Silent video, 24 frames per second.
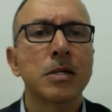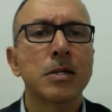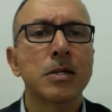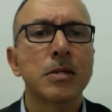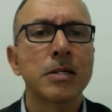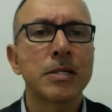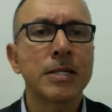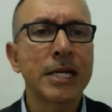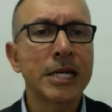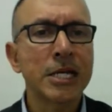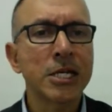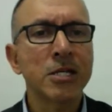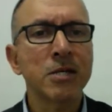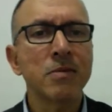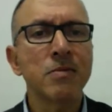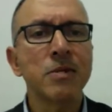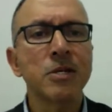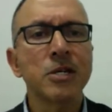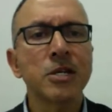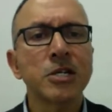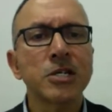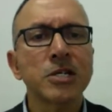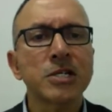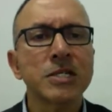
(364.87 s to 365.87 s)

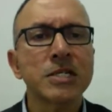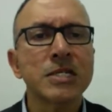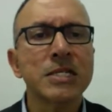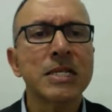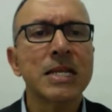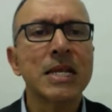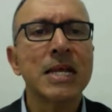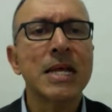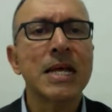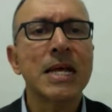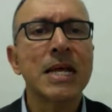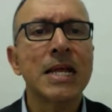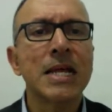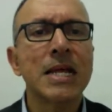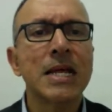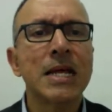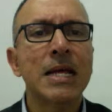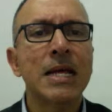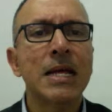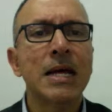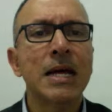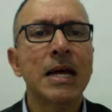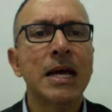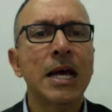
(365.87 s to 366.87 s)
telecommunications
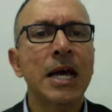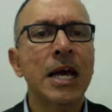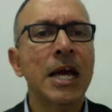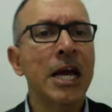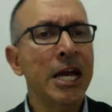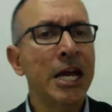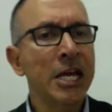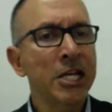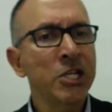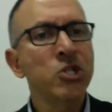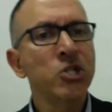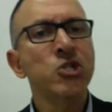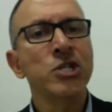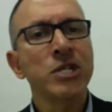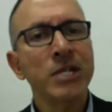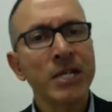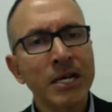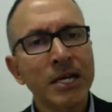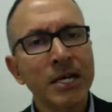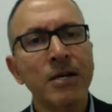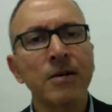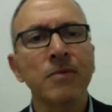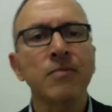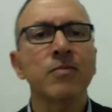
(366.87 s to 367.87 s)

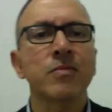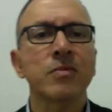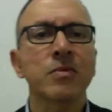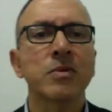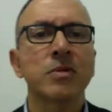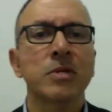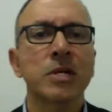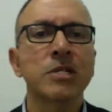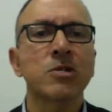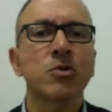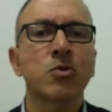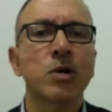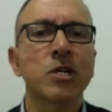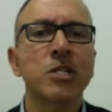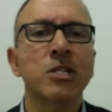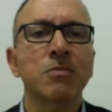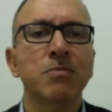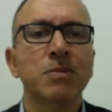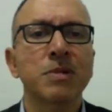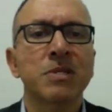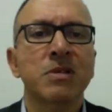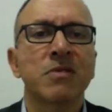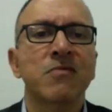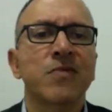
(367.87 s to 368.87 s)
engineer, that's quite
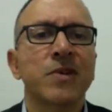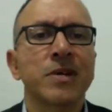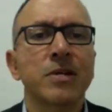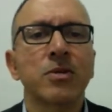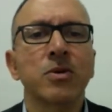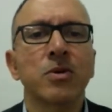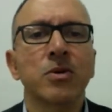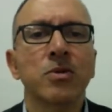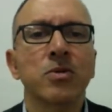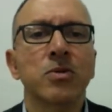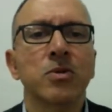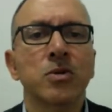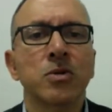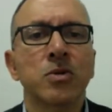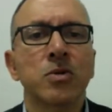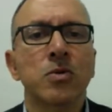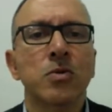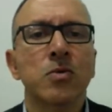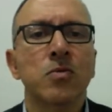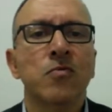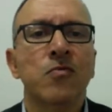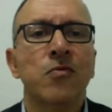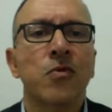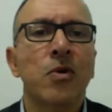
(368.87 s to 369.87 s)
specific though. So
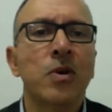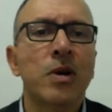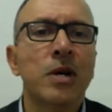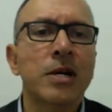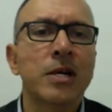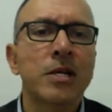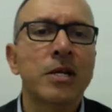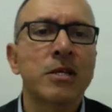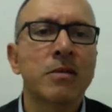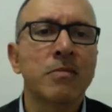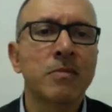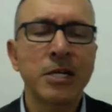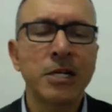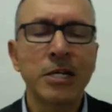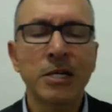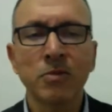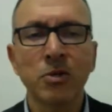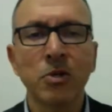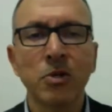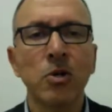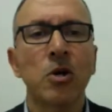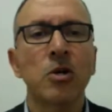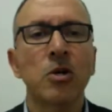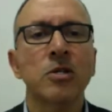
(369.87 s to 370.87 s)
you fall under the medium to
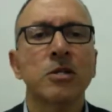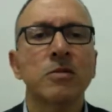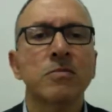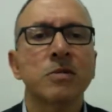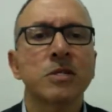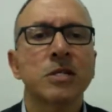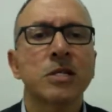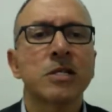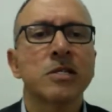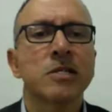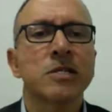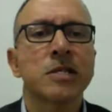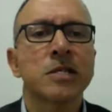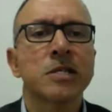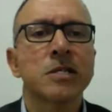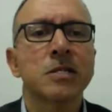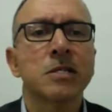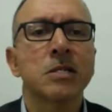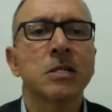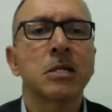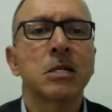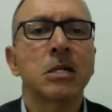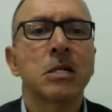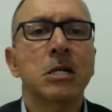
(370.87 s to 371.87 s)
long-term skills
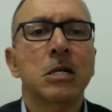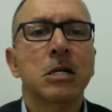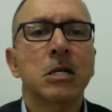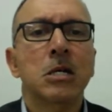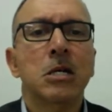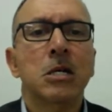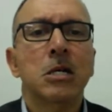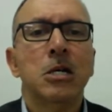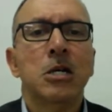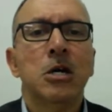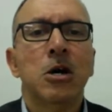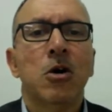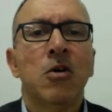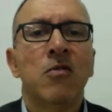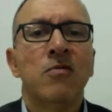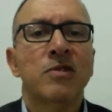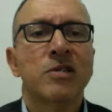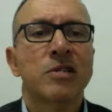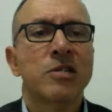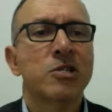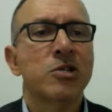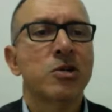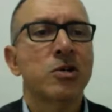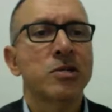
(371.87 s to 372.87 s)
list.
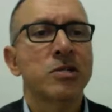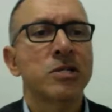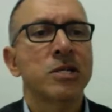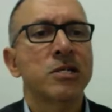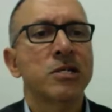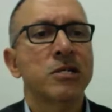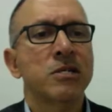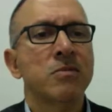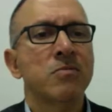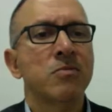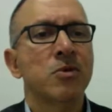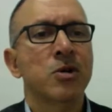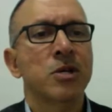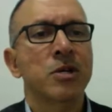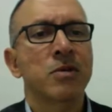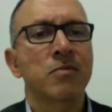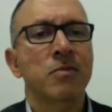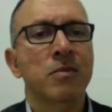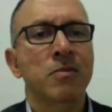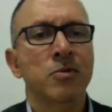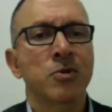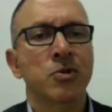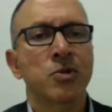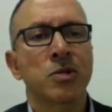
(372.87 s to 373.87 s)
Obviously, your assessing body,
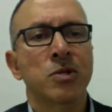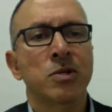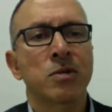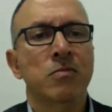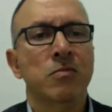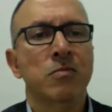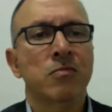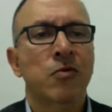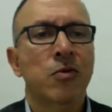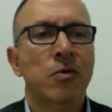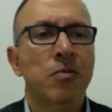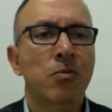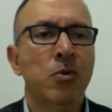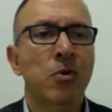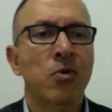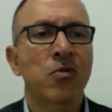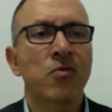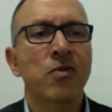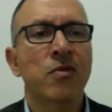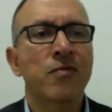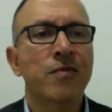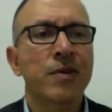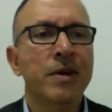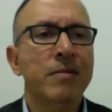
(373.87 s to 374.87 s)
I'm sure for both
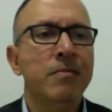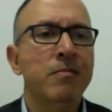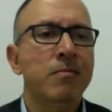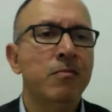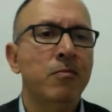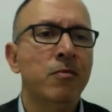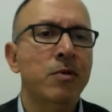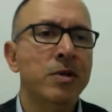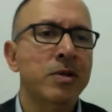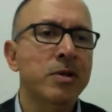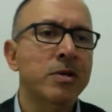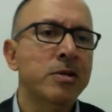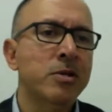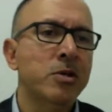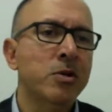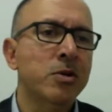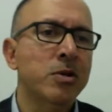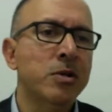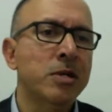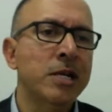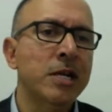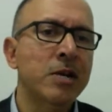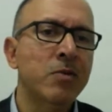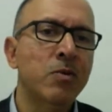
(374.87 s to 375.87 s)
of them, whether you're
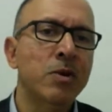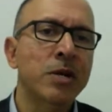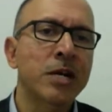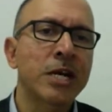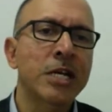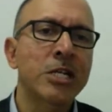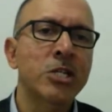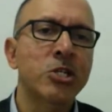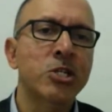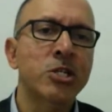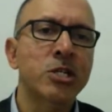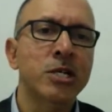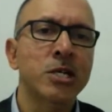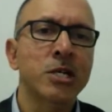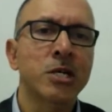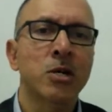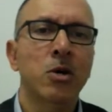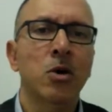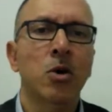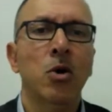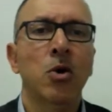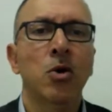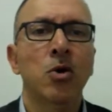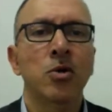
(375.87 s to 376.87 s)
a network engineer
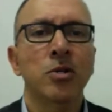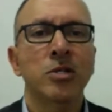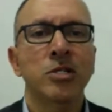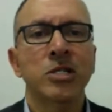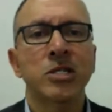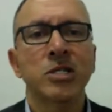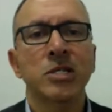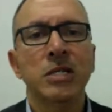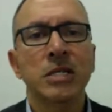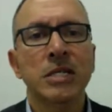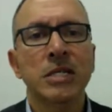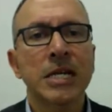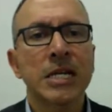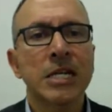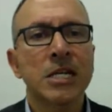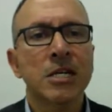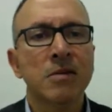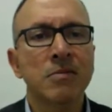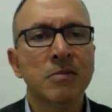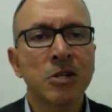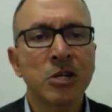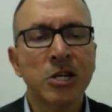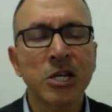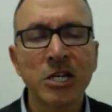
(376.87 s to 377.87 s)
or just a
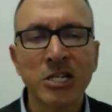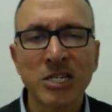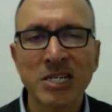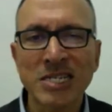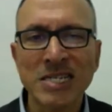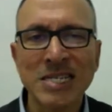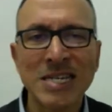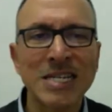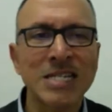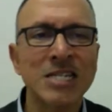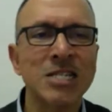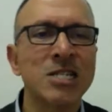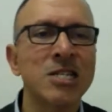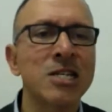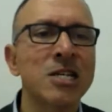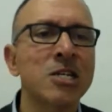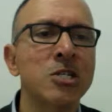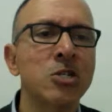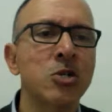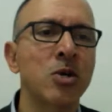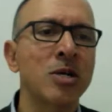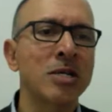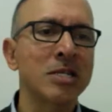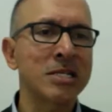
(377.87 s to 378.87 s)
telecommunications engineer,
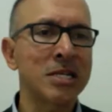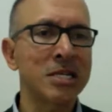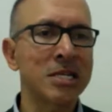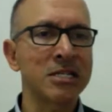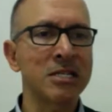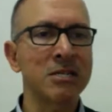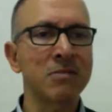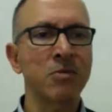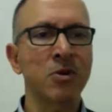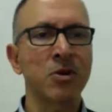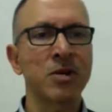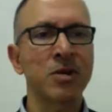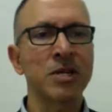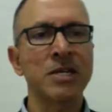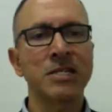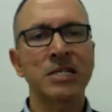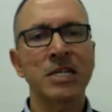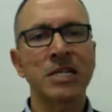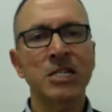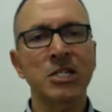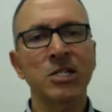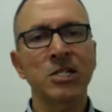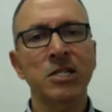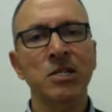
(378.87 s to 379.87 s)
your assessing body is
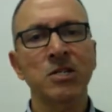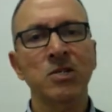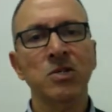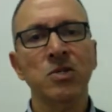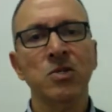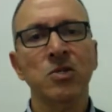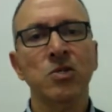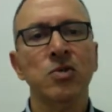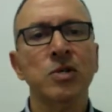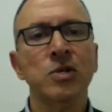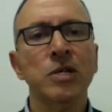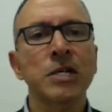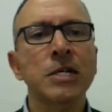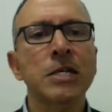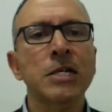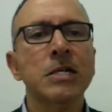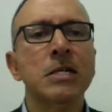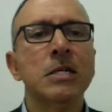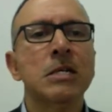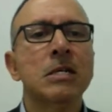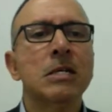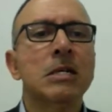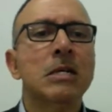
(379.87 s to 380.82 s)
Engineers Australia.